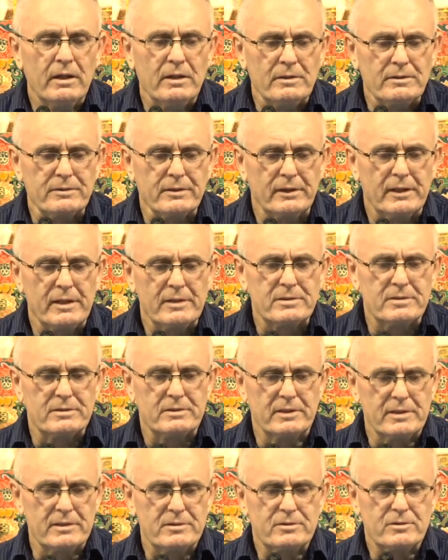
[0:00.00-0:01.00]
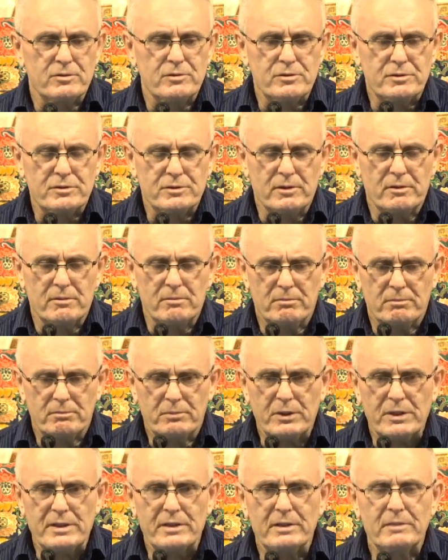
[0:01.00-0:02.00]
So let's do some
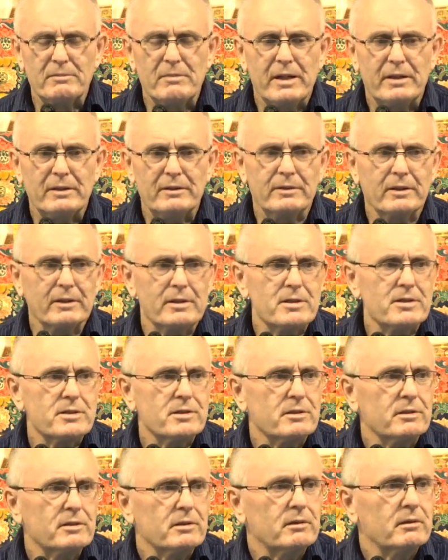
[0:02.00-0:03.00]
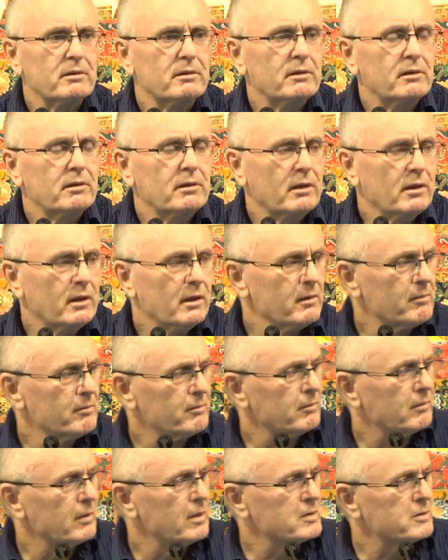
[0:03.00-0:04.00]
breathing meditation.
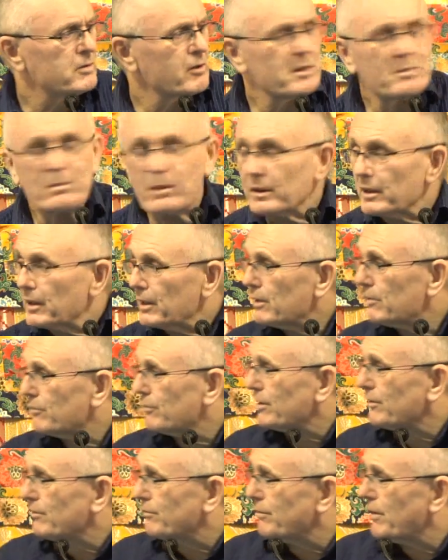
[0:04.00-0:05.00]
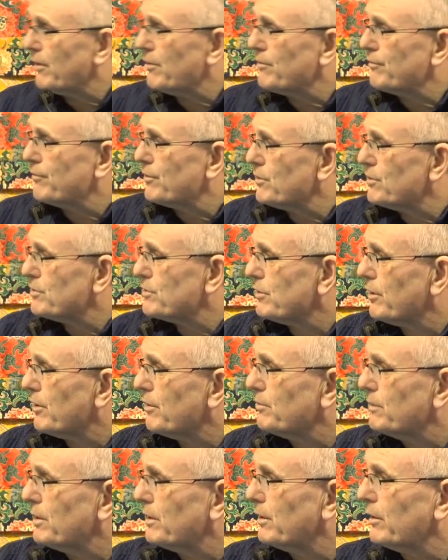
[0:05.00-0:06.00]
Is there anybody here for the very first time
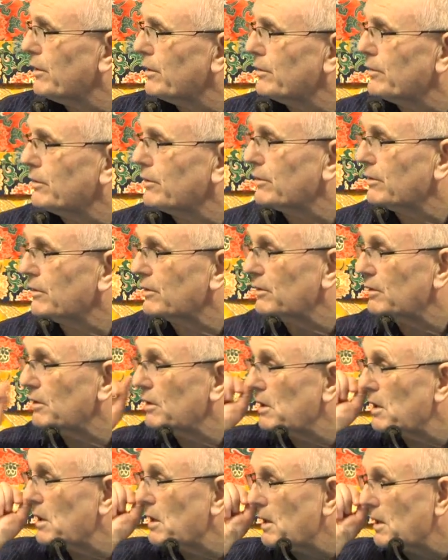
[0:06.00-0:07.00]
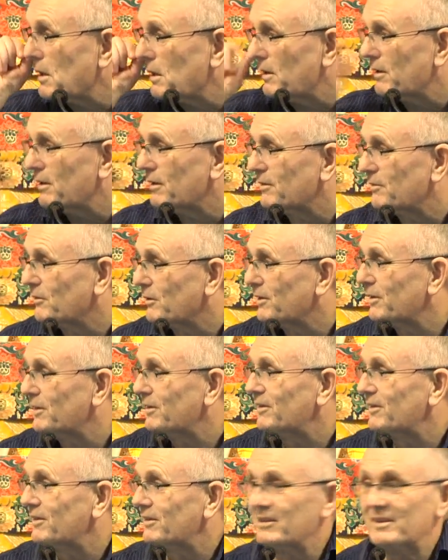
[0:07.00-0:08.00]
tonight? One?
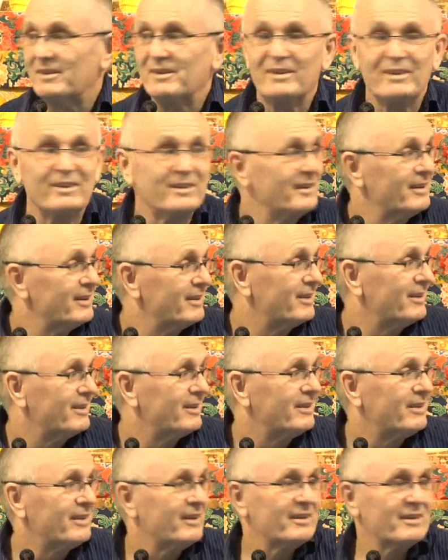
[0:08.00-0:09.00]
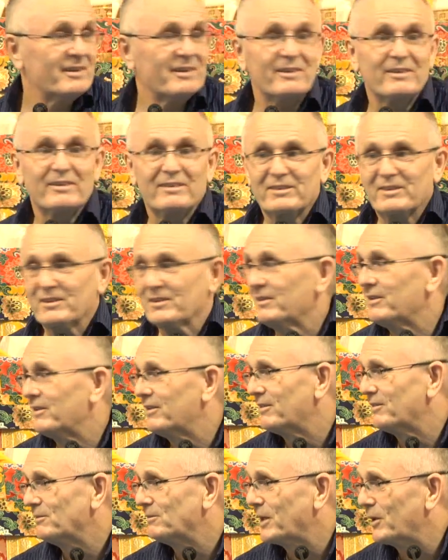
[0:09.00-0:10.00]
No? Good.
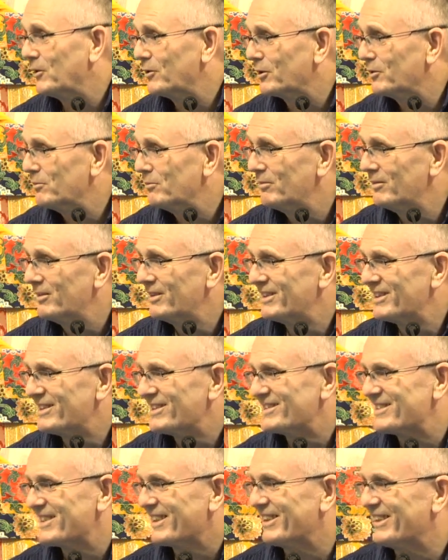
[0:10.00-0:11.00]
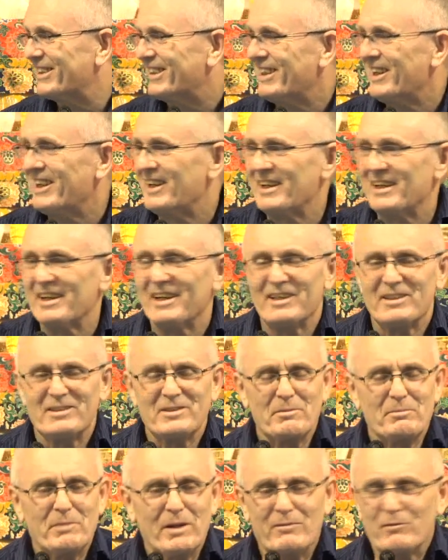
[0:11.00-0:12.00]
Welcome. So it's
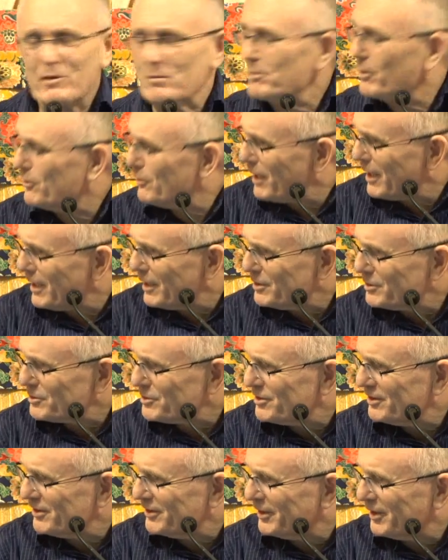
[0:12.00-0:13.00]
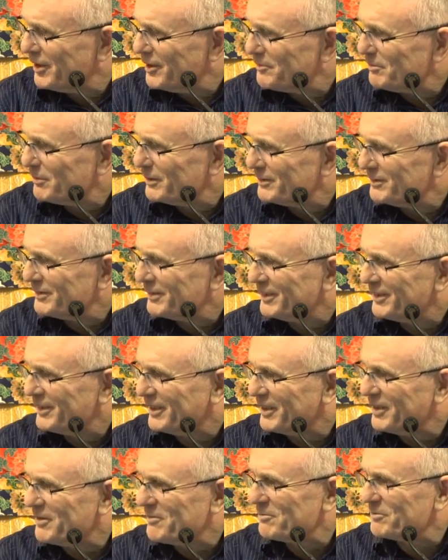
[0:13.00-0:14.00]
a bit of a barrage tonight, but I
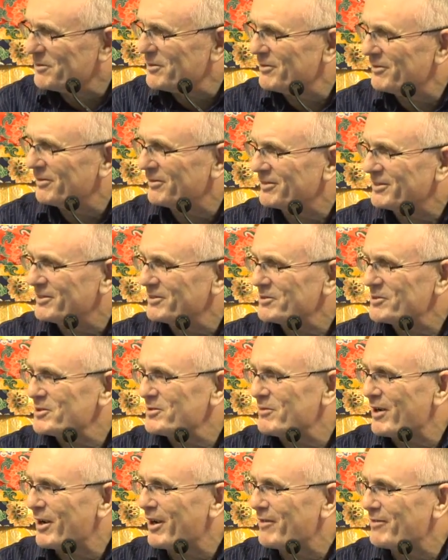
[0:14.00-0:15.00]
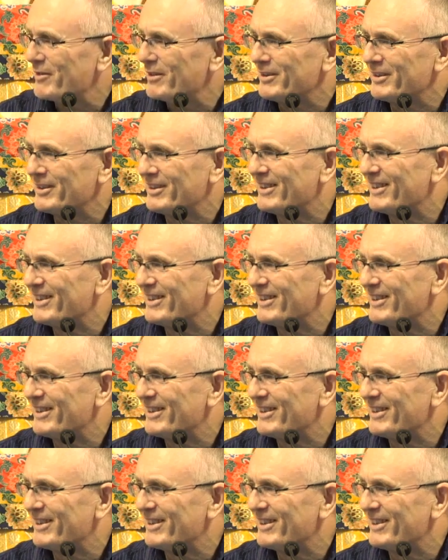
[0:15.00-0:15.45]
hope you'll survive it.